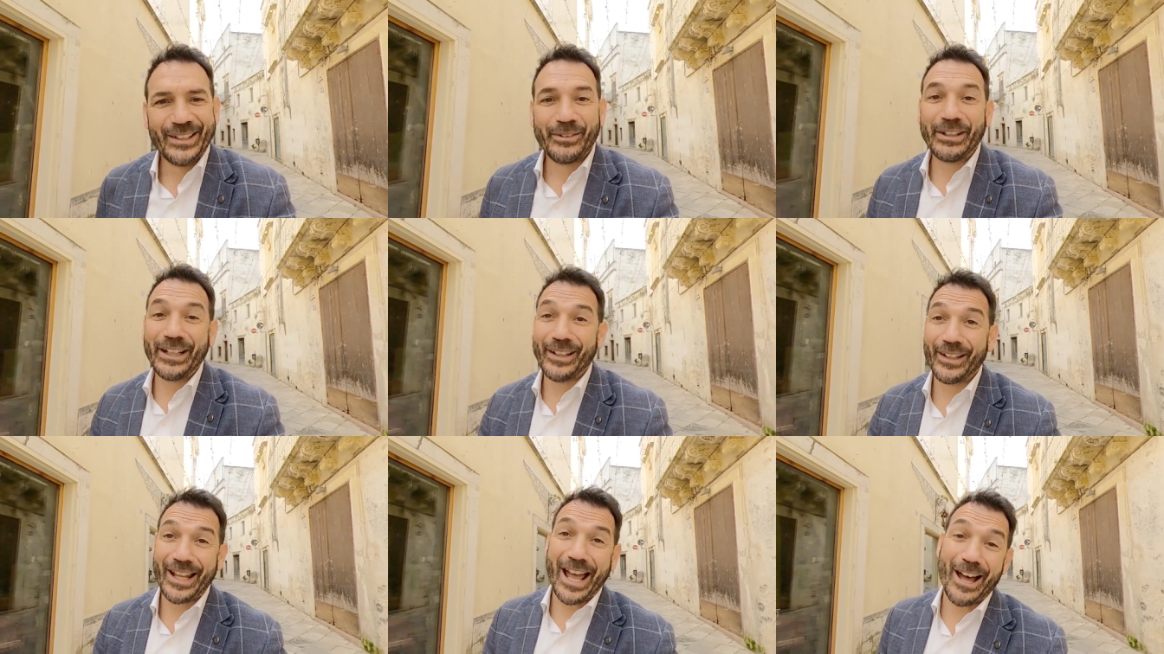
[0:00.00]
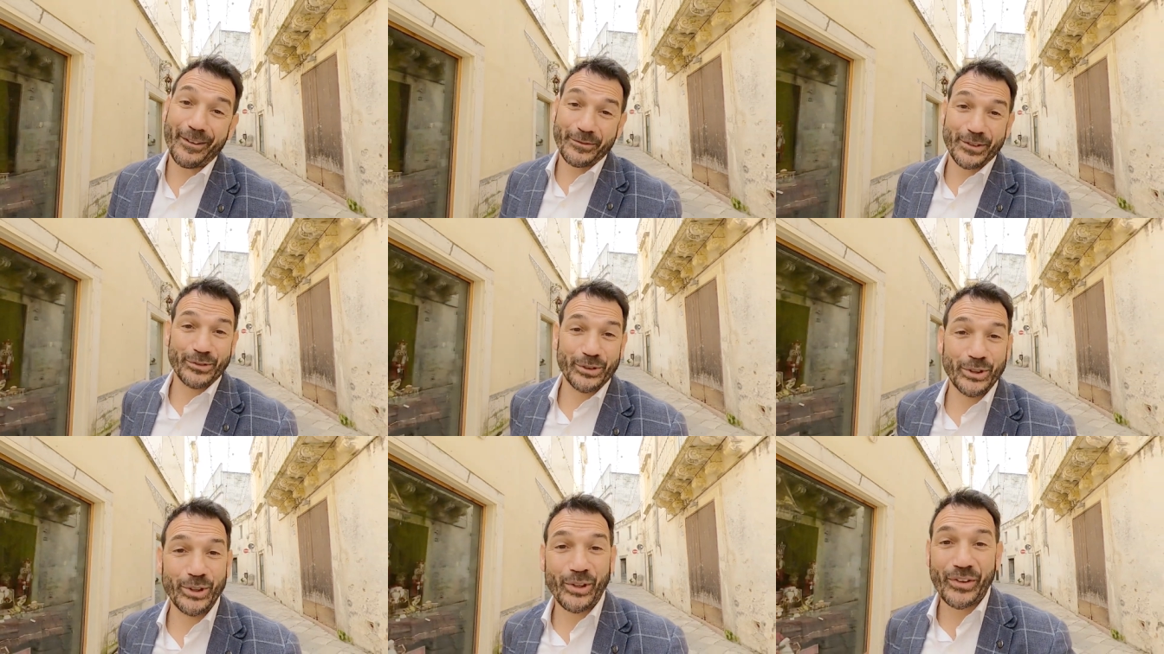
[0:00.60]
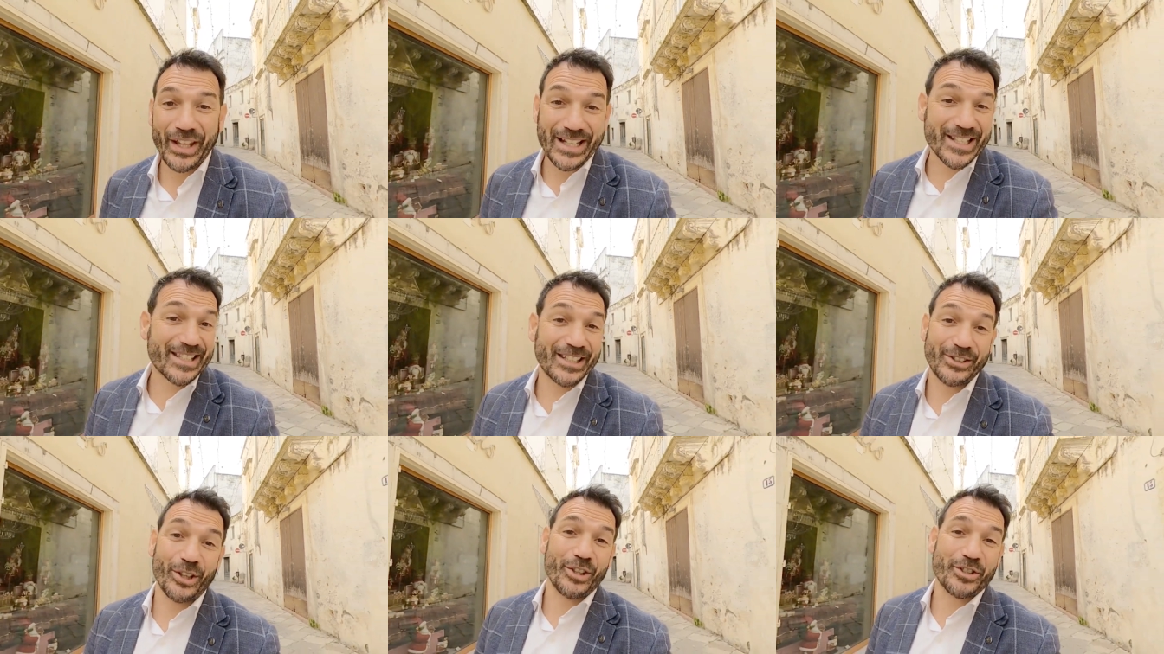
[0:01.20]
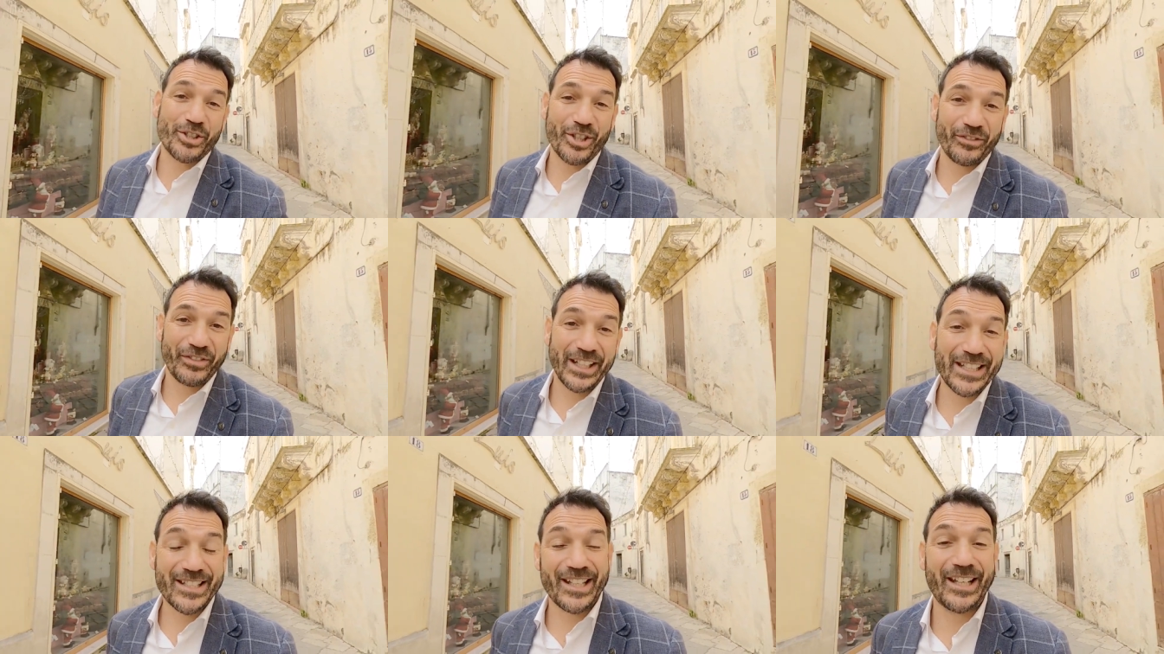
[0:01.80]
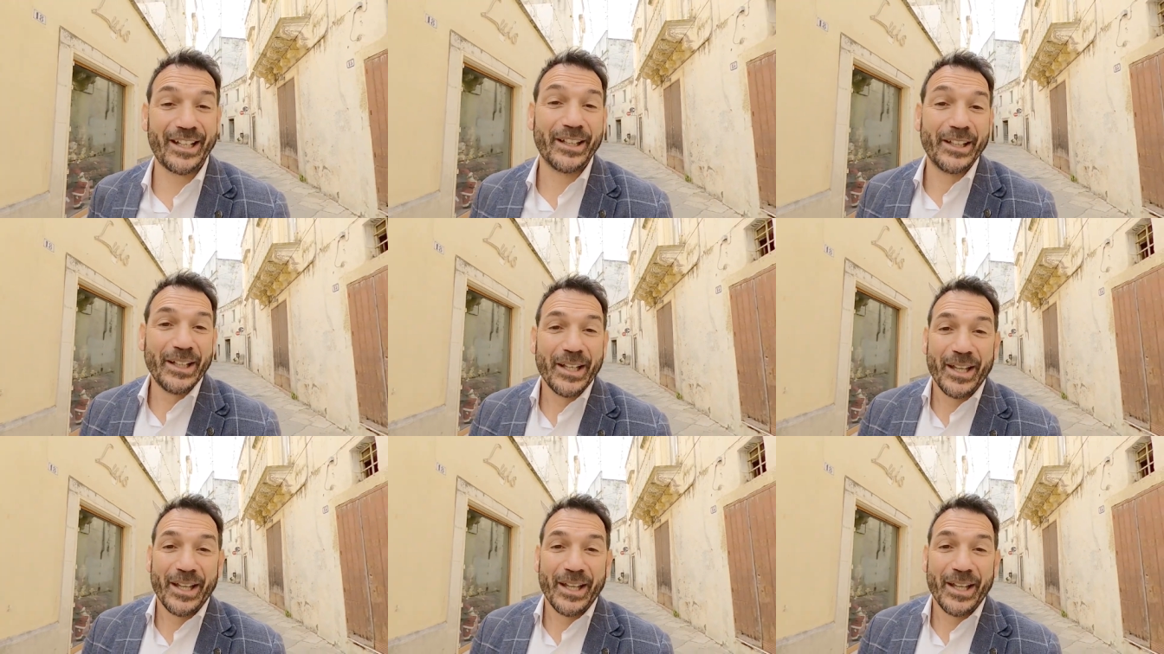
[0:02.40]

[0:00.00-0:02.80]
Well, after all, that's the Dolce Vita.